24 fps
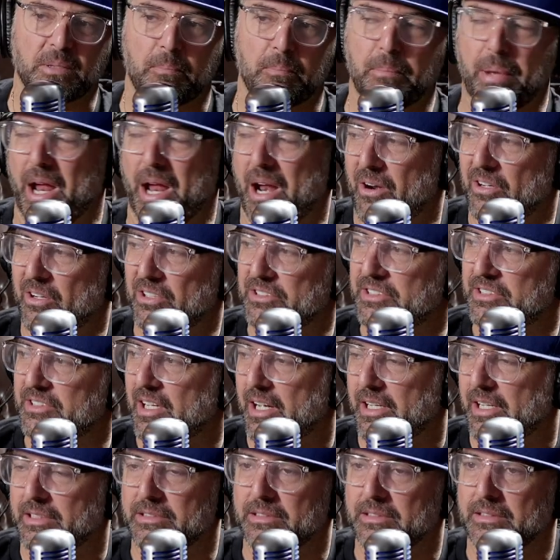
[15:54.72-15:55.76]

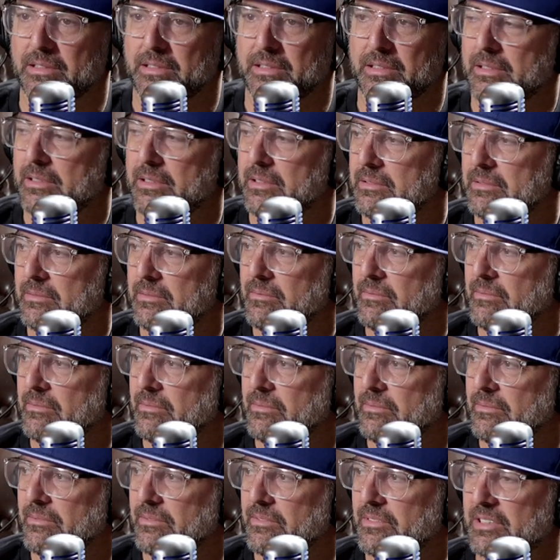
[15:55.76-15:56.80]
parasite.
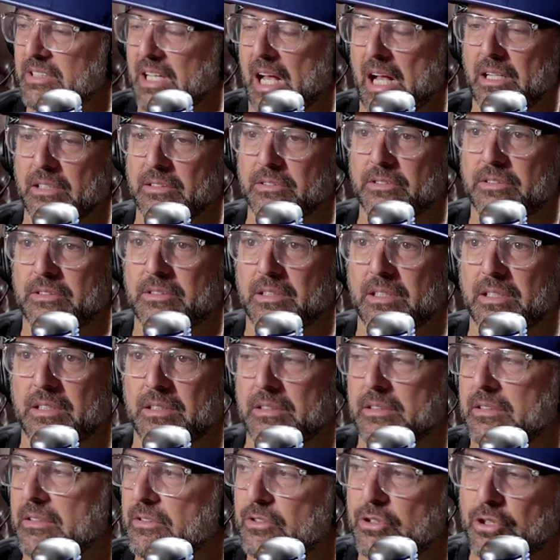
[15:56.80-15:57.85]
Science
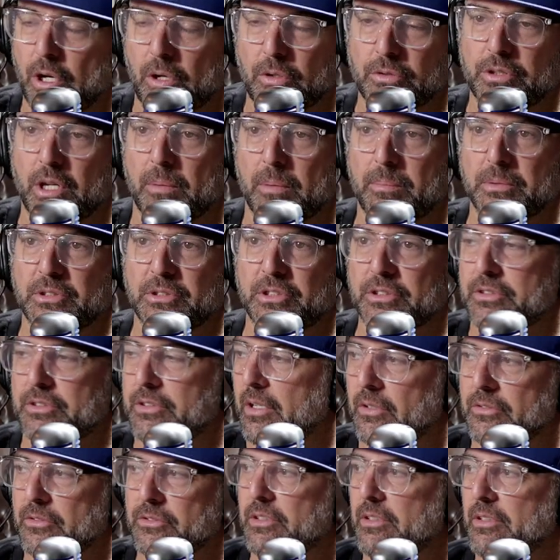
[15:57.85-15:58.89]
shows up and just
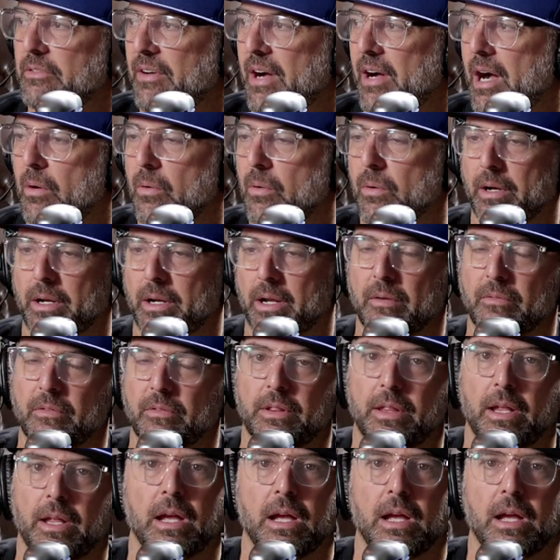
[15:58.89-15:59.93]
starts devouring
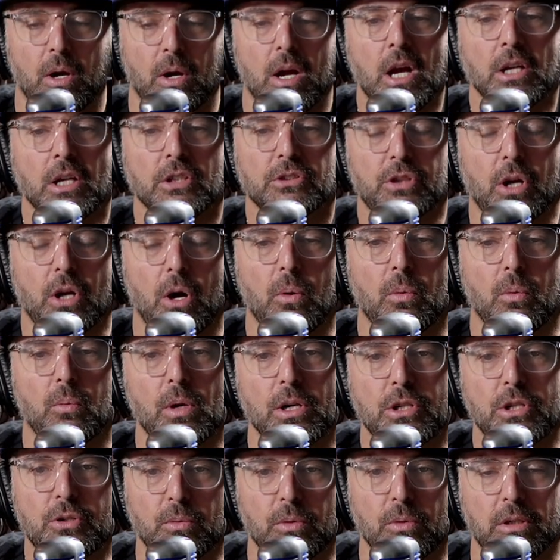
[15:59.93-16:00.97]
everything to it. So
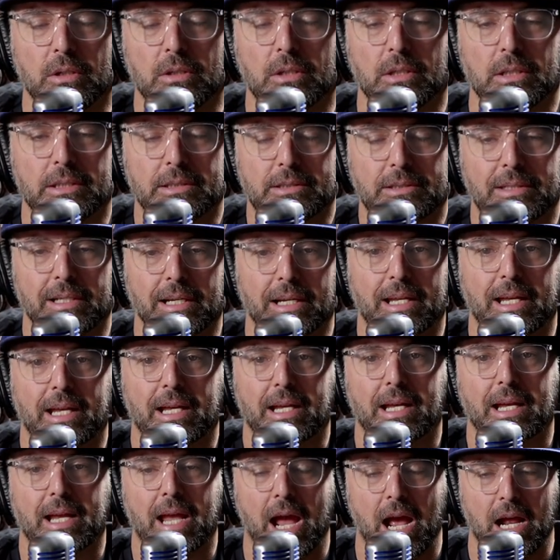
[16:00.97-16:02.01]
ritualistic
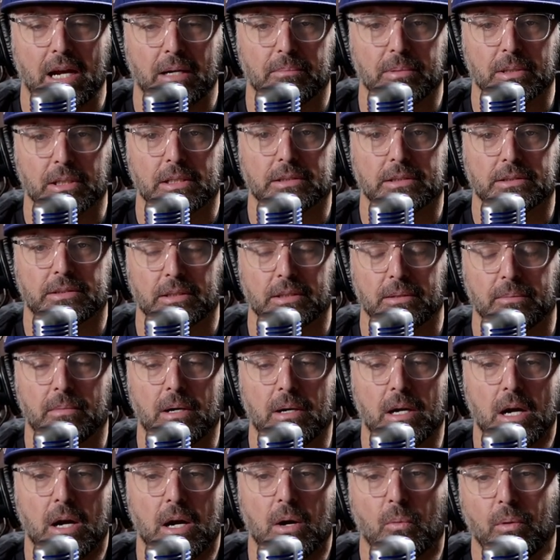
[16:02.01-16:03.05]
cannibalism,
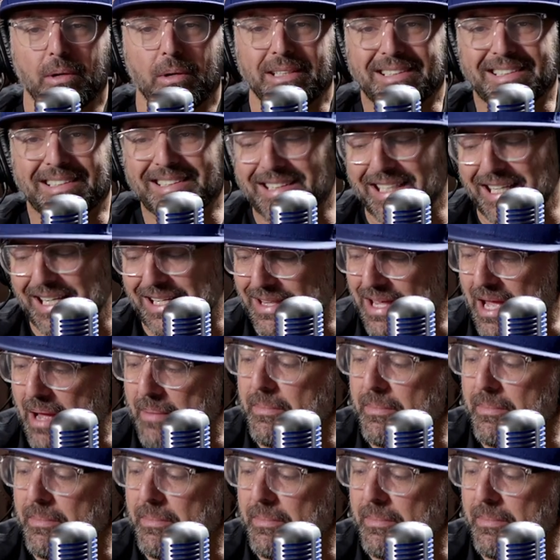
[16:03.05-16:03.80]
we see them